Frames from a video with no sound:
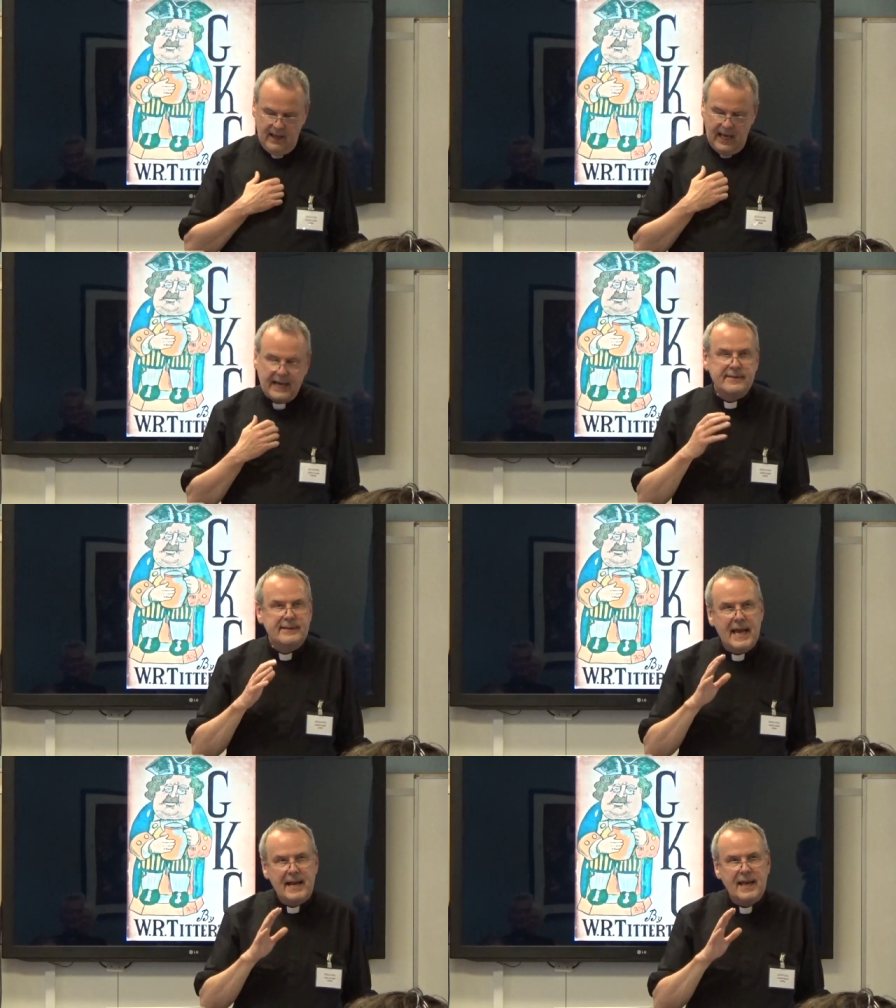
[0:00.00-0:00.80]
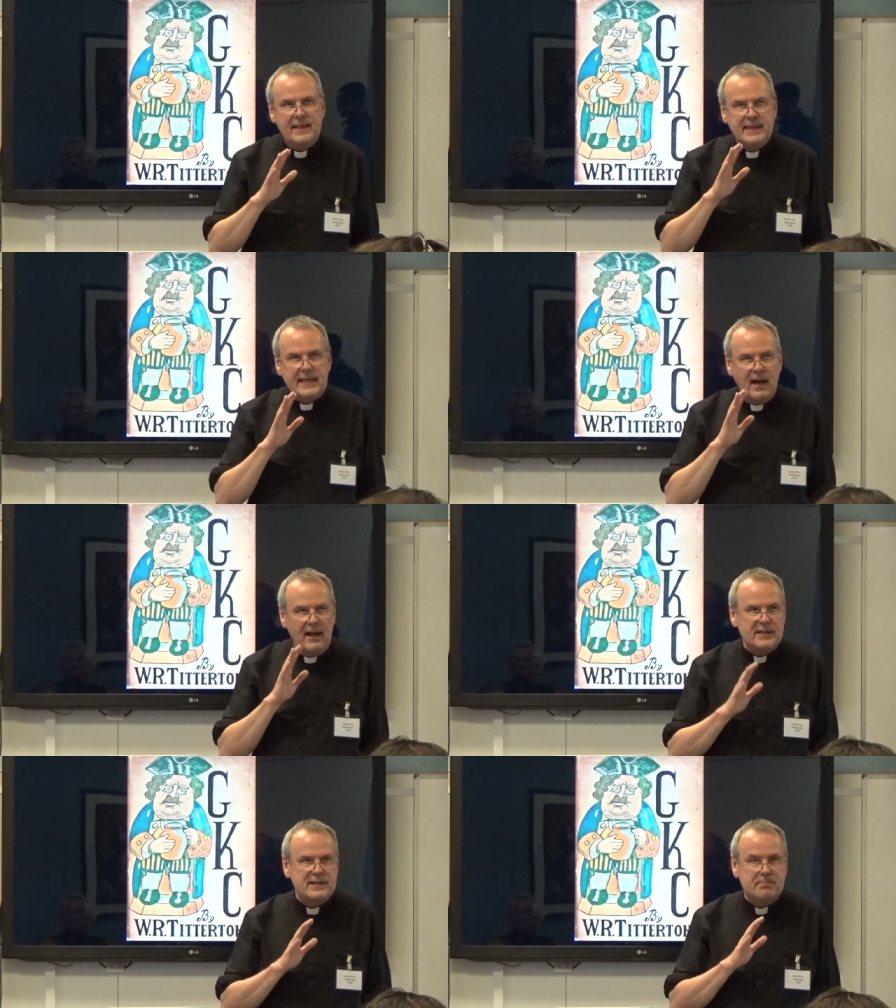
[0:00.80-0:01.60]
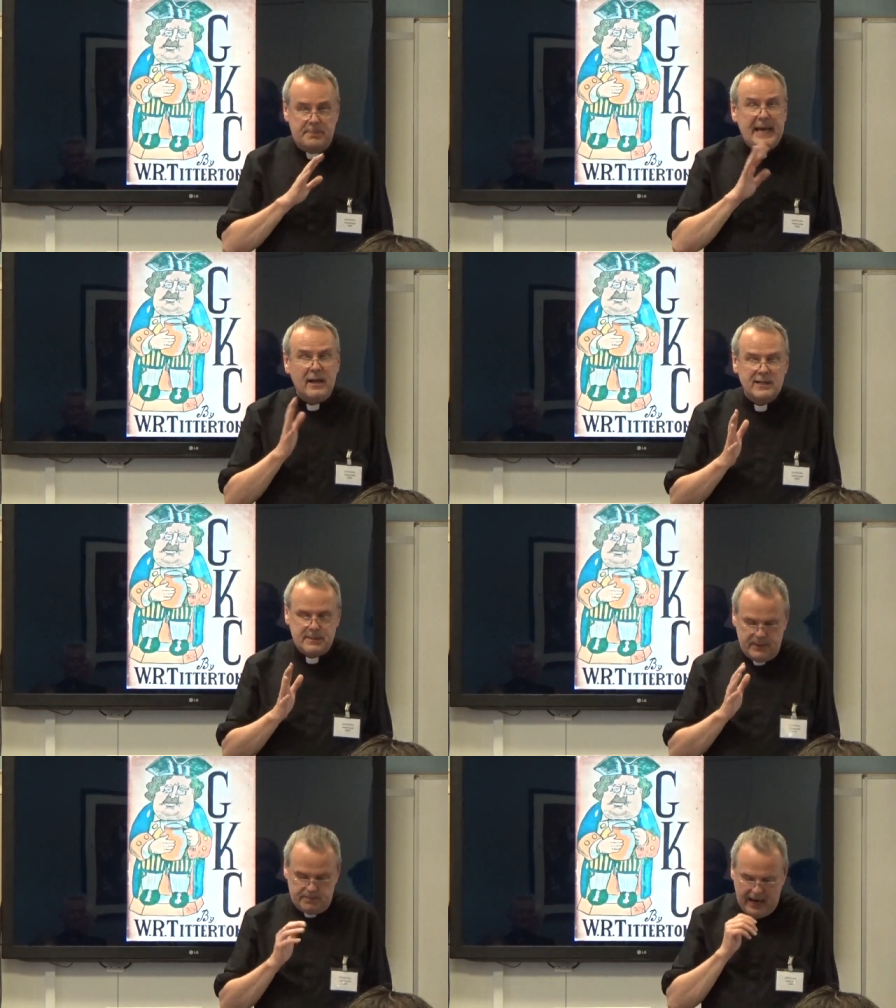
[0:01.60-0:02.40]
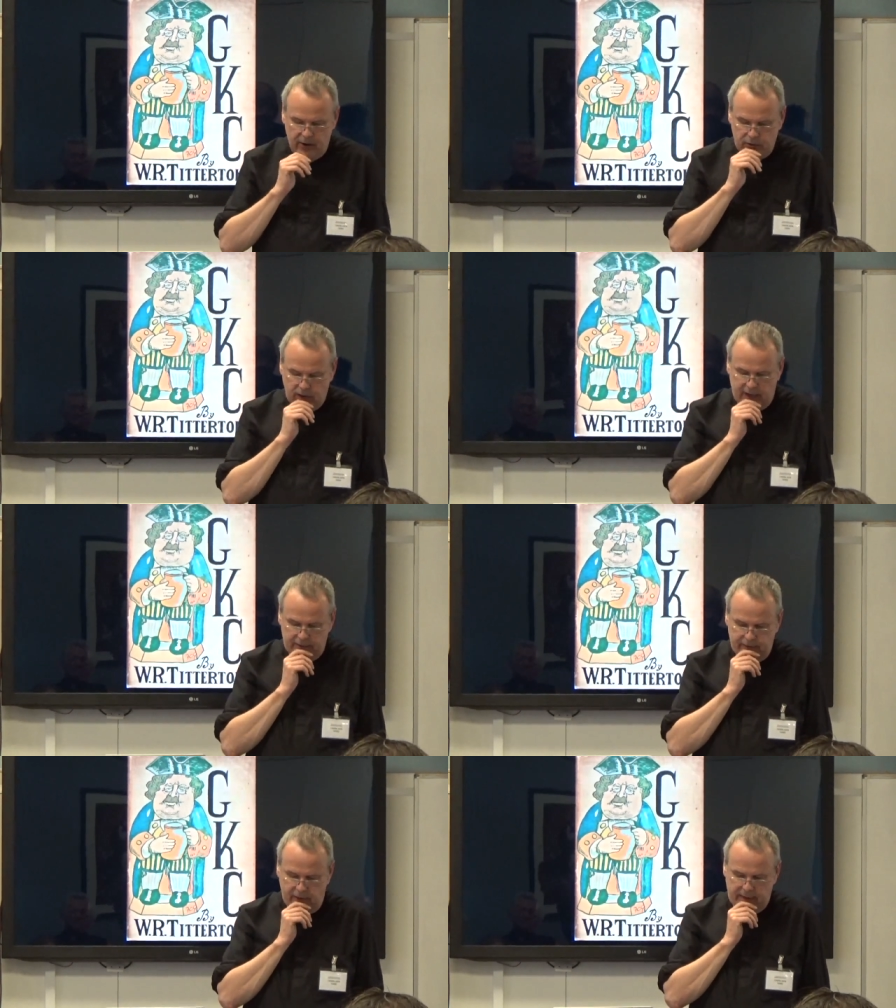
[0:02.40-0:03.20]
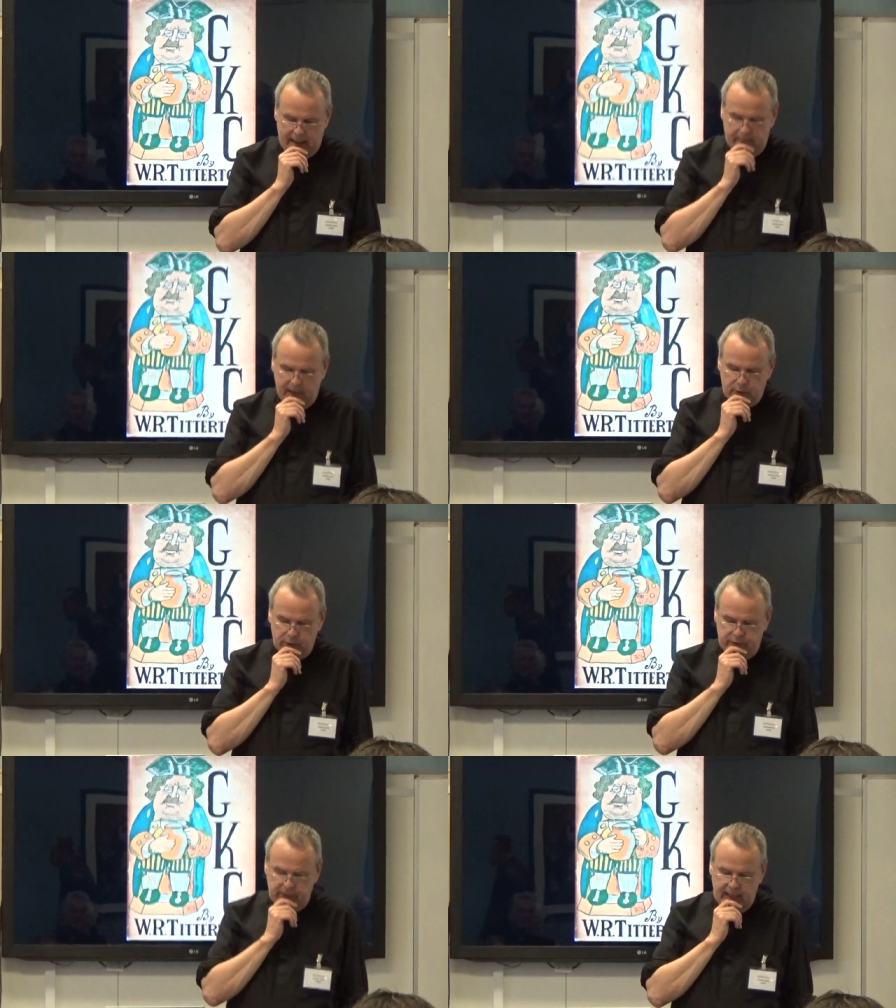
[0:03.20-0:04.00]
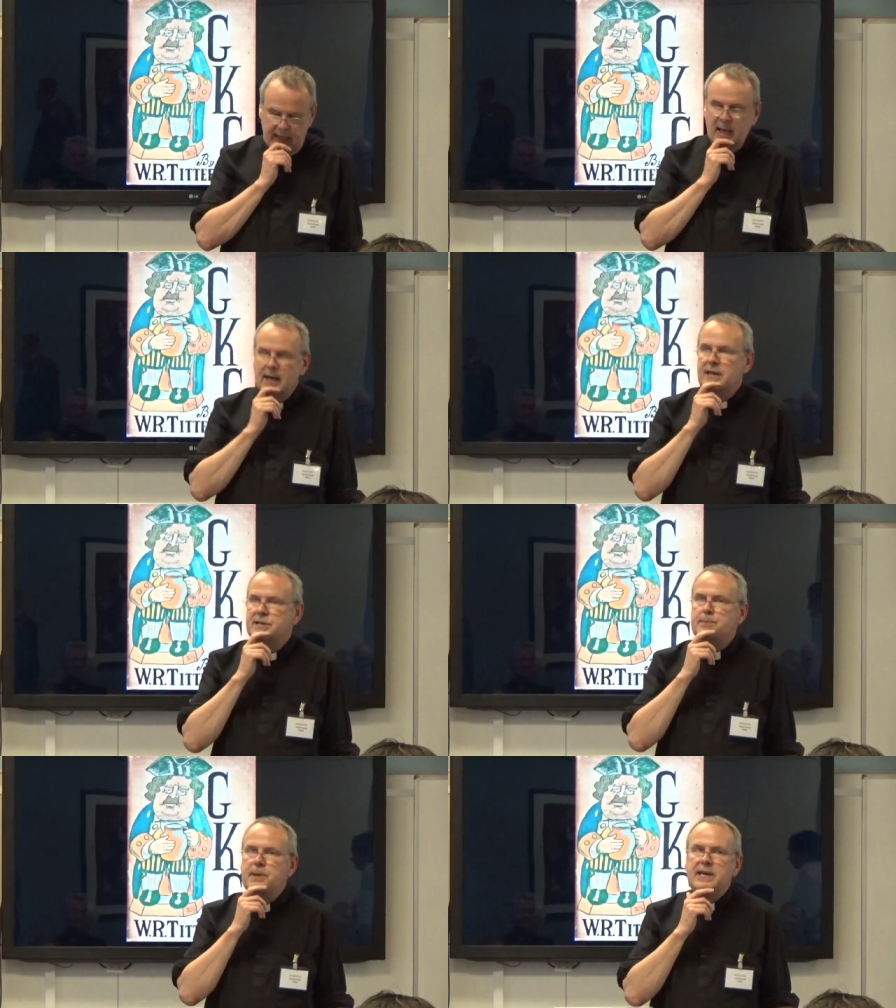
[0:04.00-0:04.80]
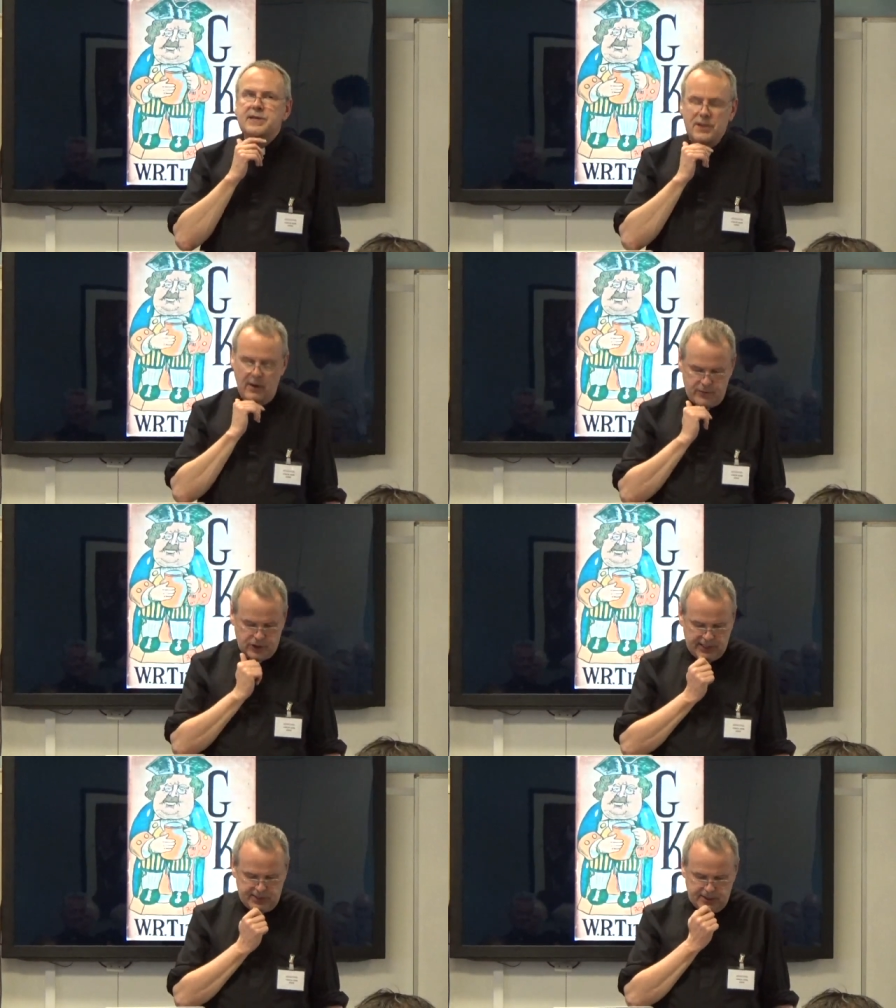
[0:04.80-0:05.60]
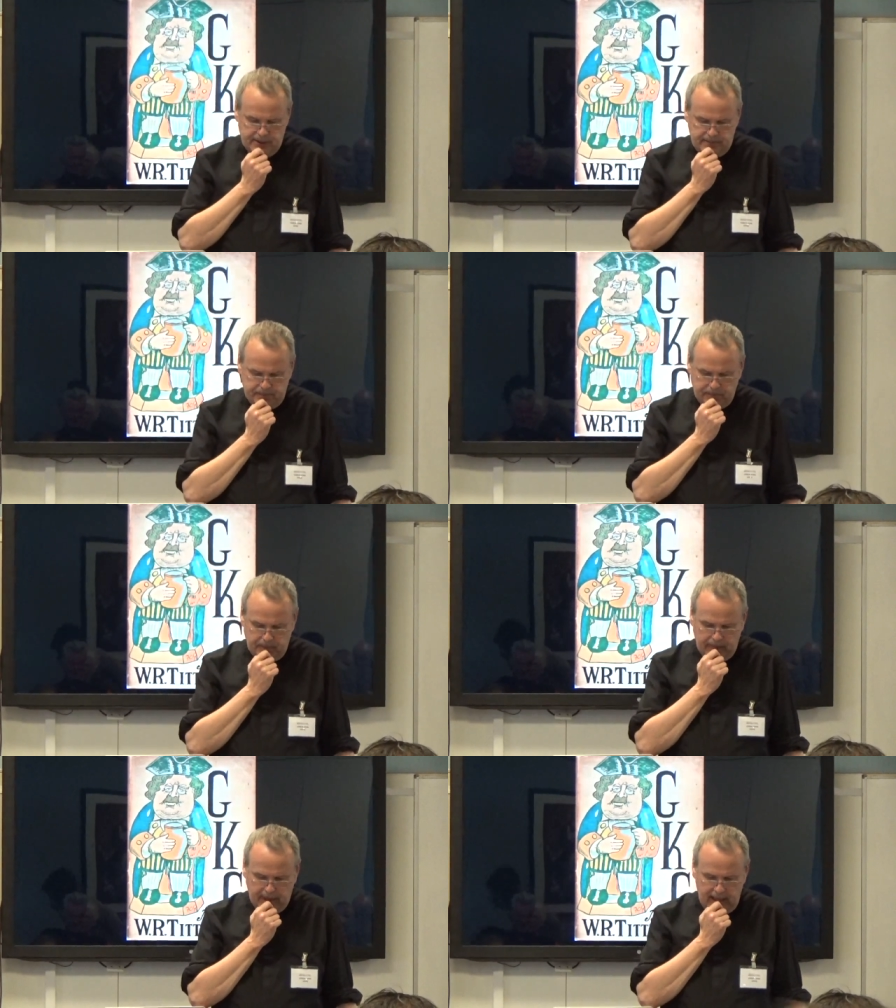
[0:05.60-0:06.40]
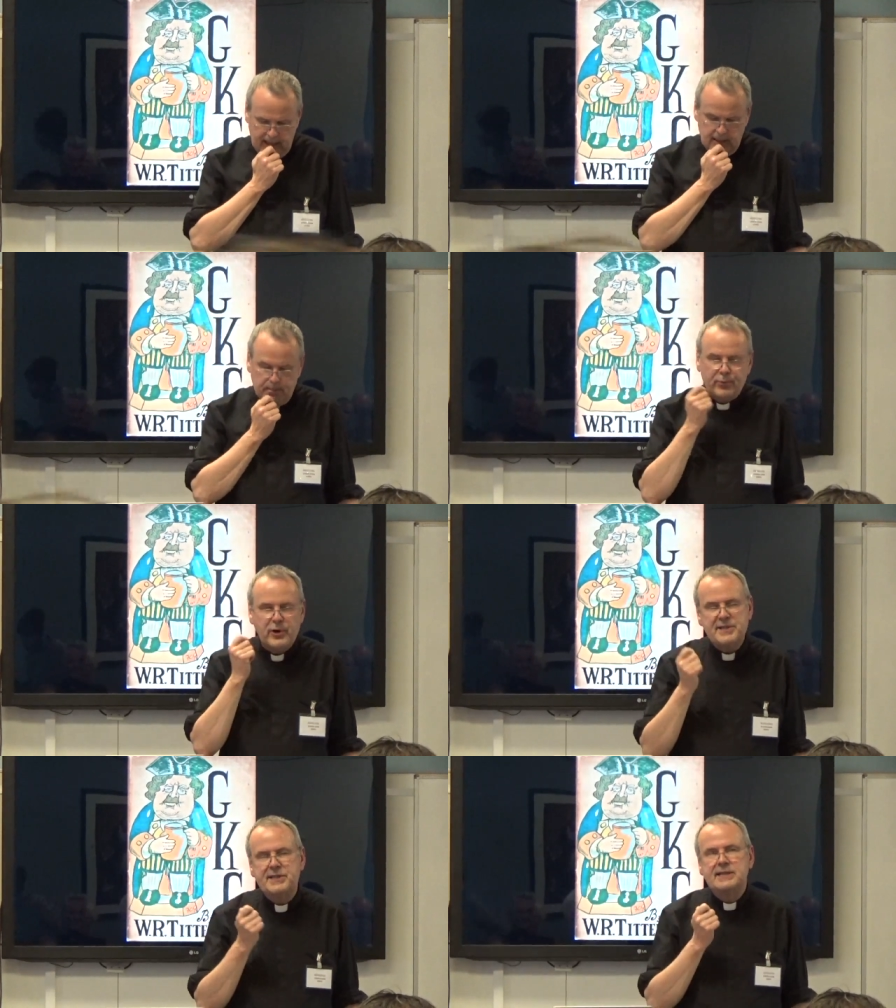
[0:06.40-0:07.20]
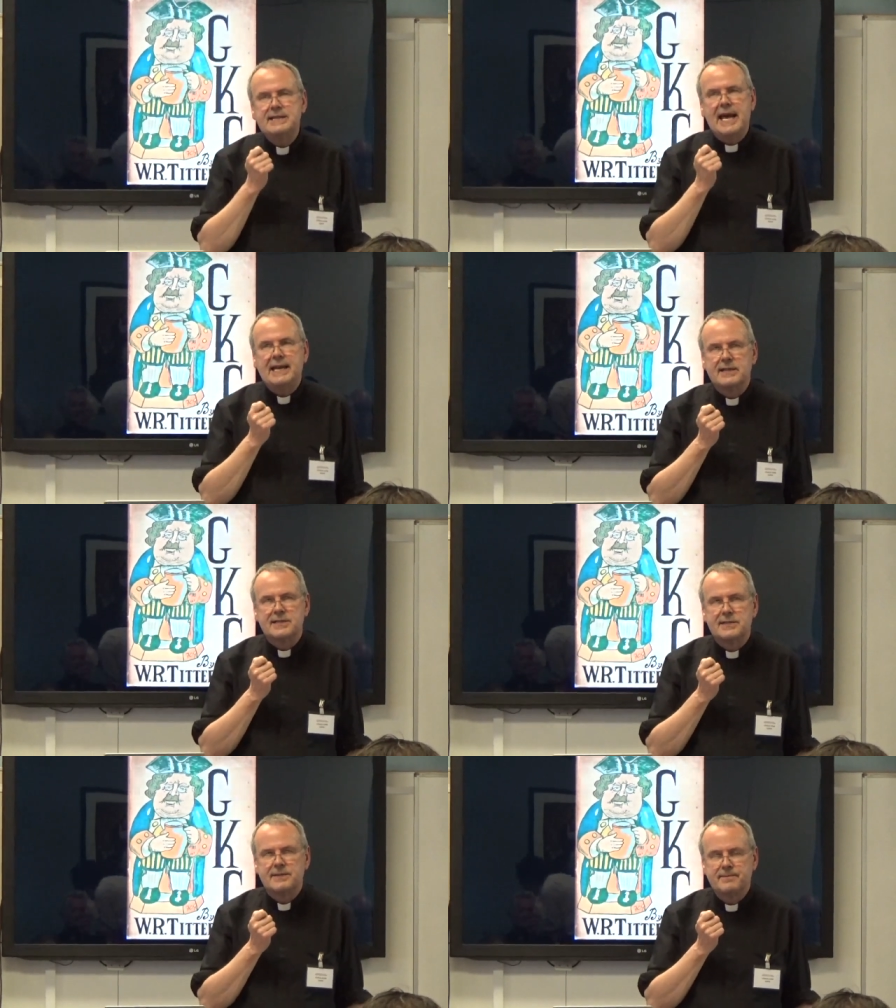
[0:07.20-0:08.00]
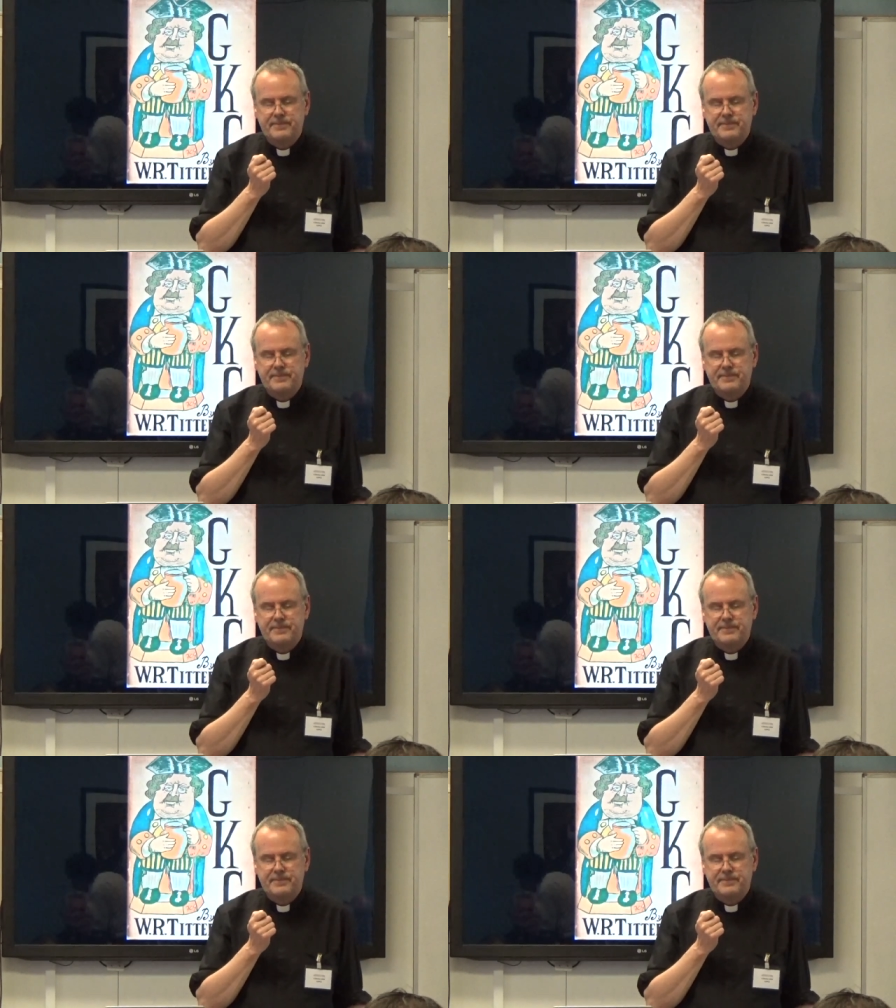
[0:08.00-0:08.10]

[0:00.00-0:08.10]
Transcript: And then in the penultimate paragraph of that biography, he speaks of Chesterton in the present tense.